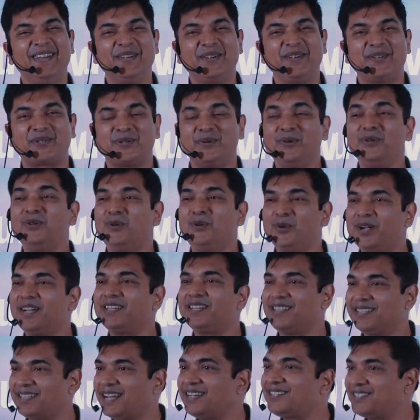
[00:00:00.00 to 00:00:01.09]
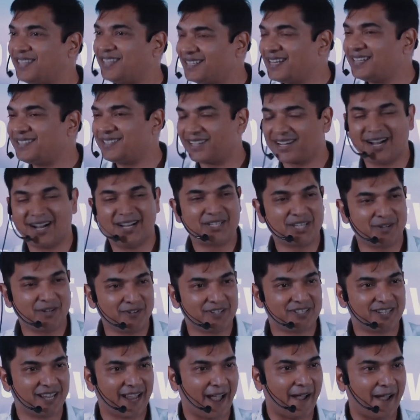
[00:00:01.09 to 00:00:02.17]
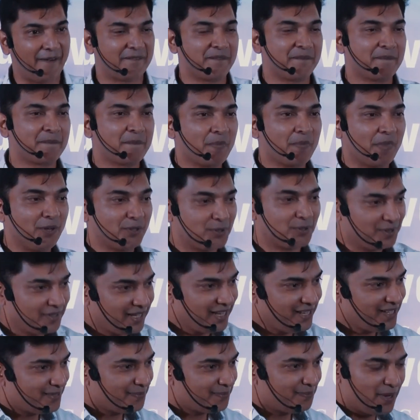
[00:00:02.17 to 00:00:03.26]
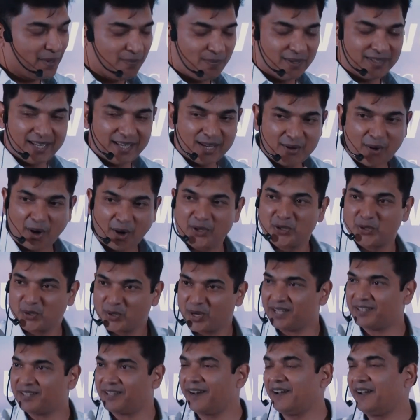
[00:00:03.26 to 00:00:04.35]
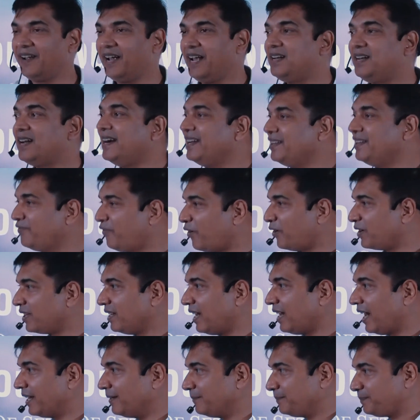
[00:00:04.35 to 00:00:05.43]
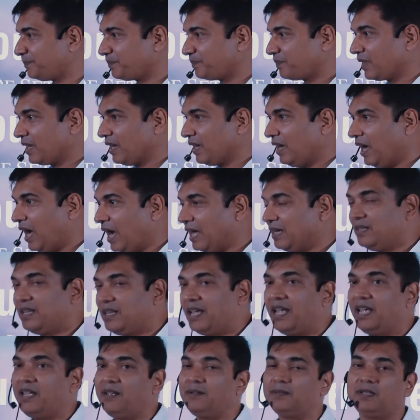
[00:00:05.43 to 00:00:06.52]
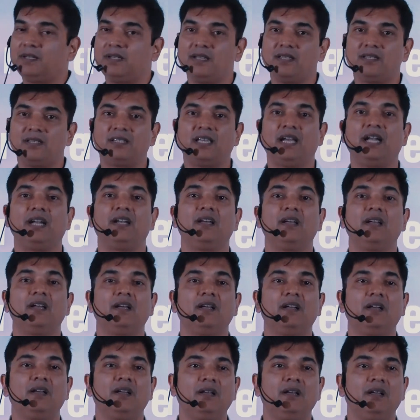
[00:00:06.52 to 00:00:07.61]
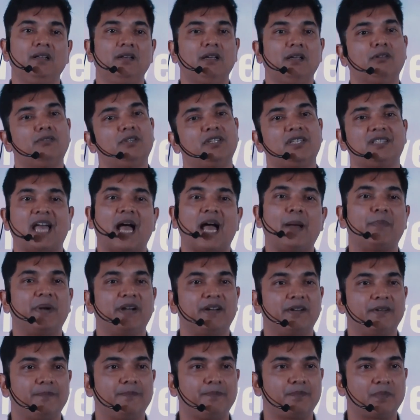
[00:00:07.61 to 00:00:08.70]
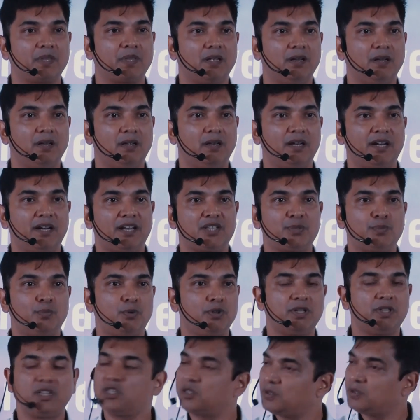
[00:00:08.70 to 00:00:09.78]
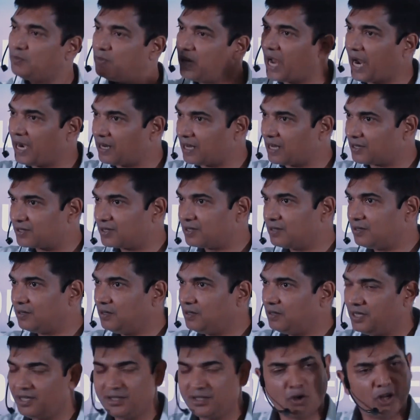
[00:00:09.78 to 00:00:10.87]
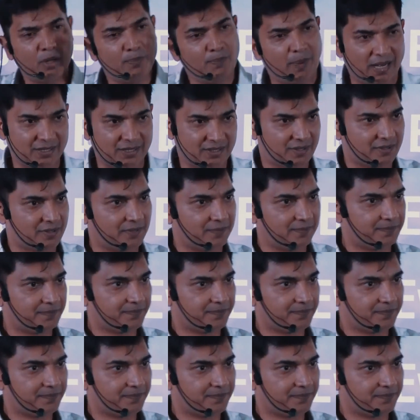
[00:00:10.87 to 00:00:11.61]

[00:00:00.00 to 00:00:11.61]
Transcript: So look at that, that's that, that's the culture which they have. So these people, they got together in nineteen forty-nine and they said, now this has happened. Let us put this behind us. It's all past.